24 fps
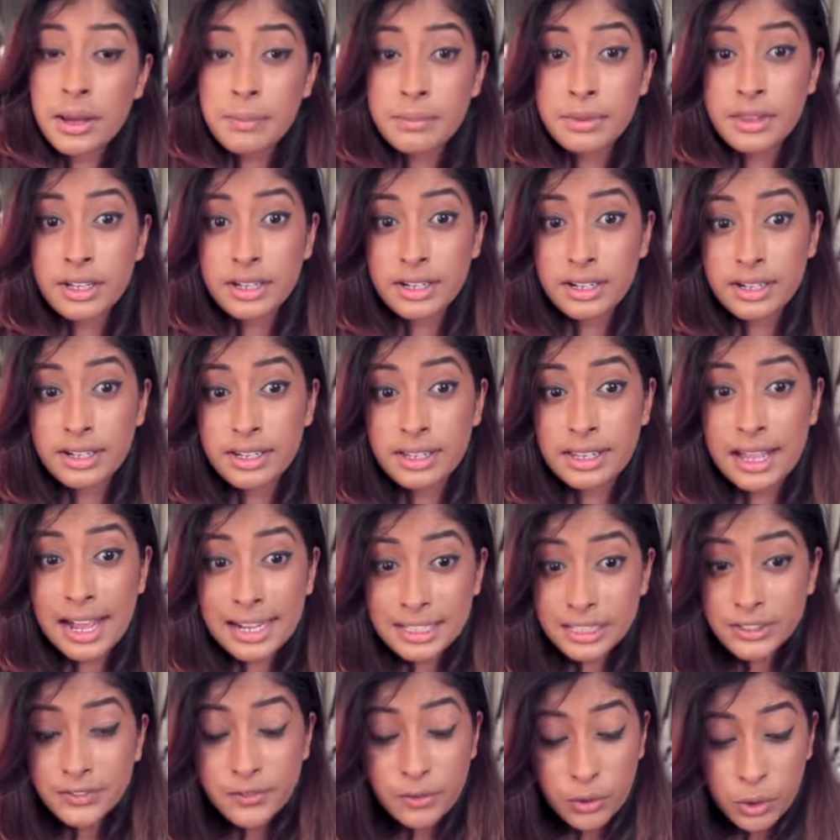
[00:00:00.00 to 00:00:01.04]
The
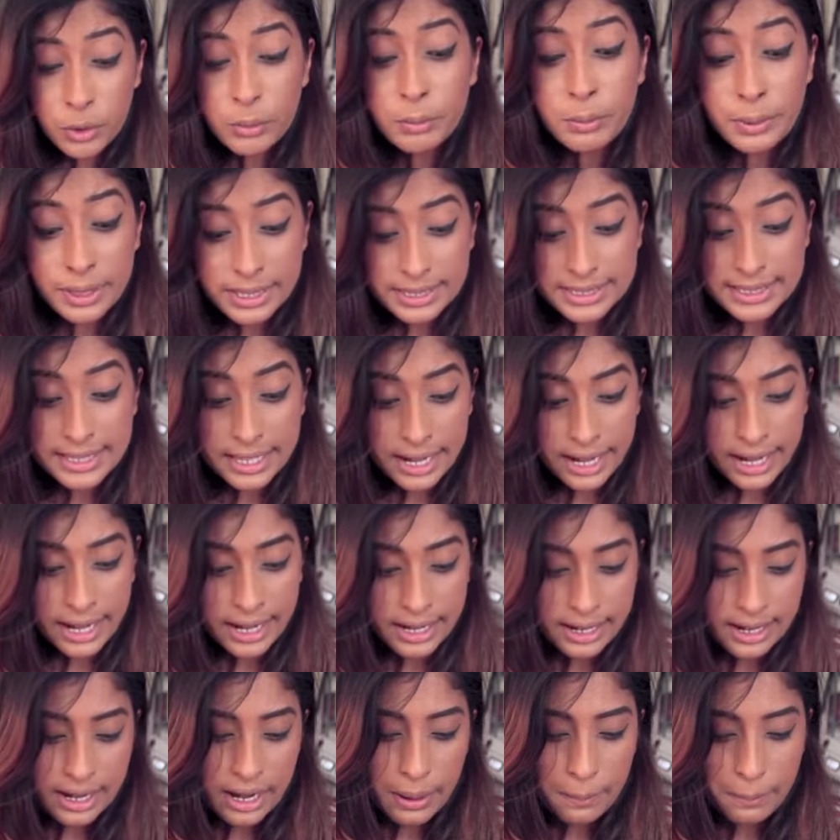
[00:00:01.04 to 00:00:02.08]
last 4 books that I
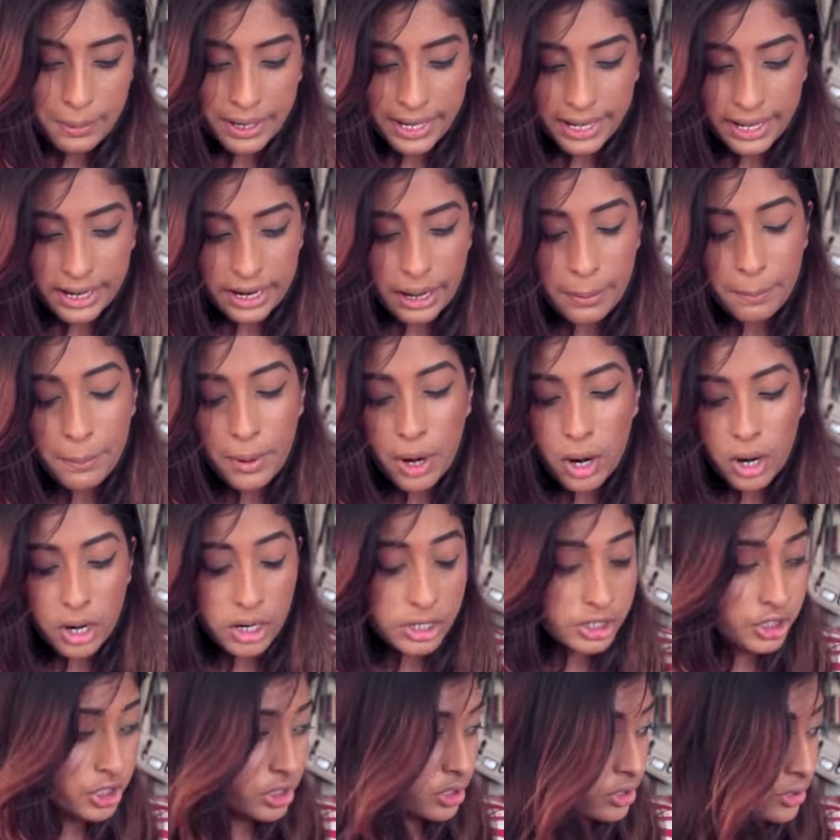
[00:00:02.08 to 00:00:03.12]
ended up picking up are
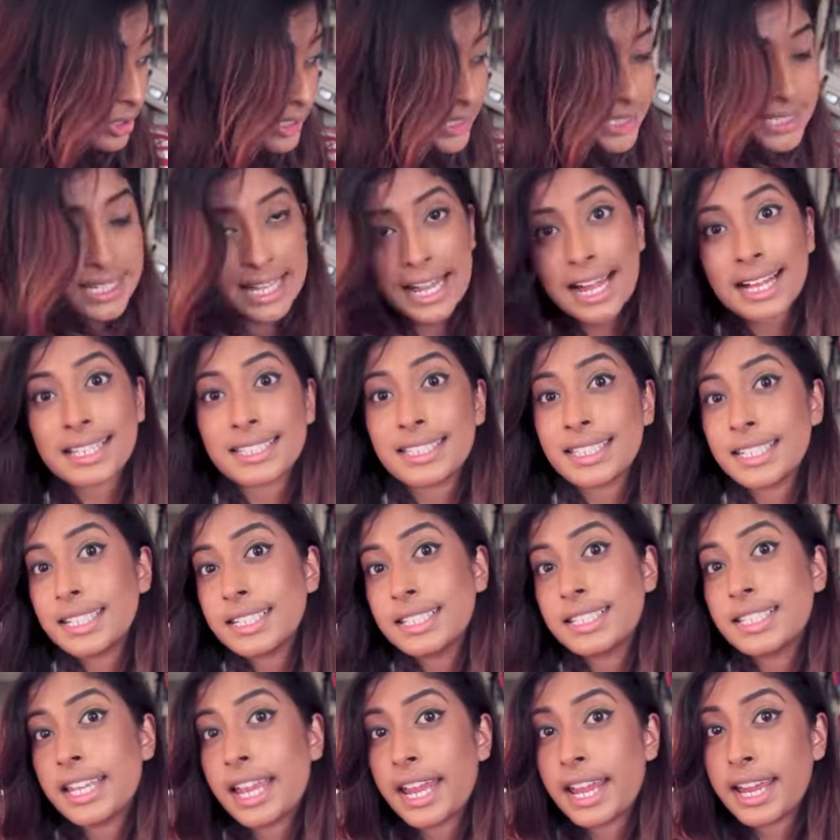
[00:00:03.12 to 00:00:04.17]
children's
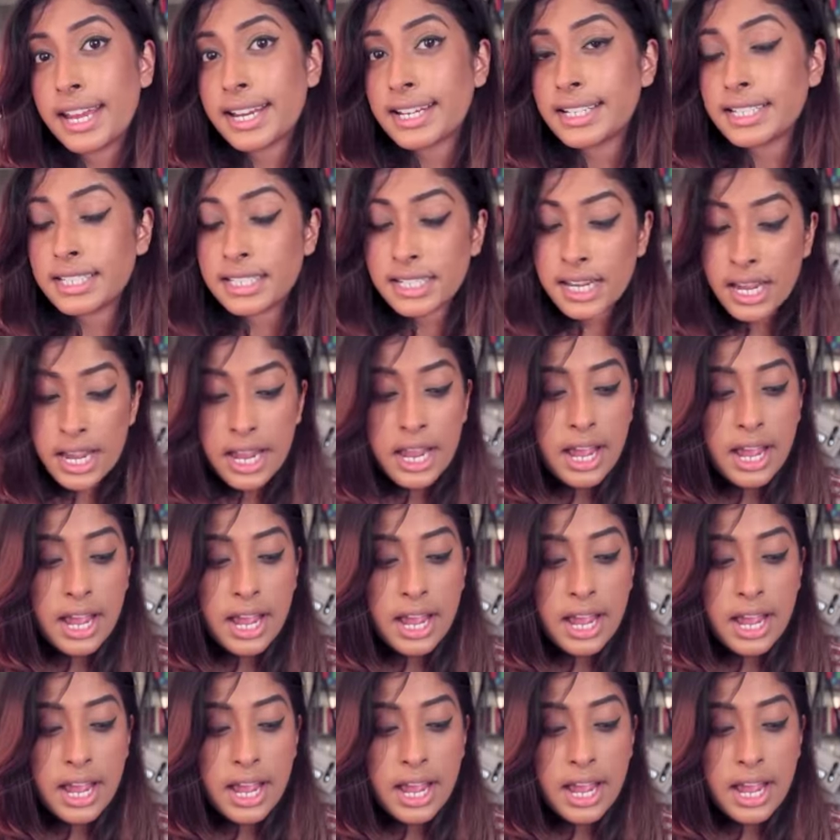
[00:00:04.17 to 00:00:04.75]
classics, and